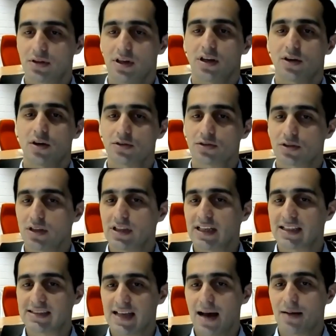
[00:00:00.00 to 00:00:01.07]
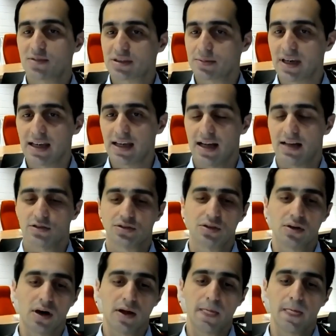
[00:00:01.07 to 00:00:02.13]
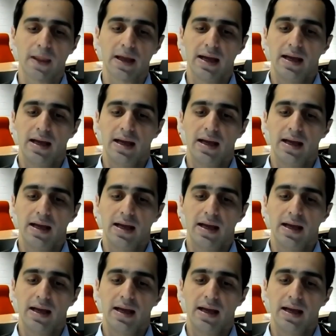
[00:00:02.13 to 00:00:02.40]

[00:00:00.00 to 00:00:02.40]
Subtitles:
control exams mean, and so on.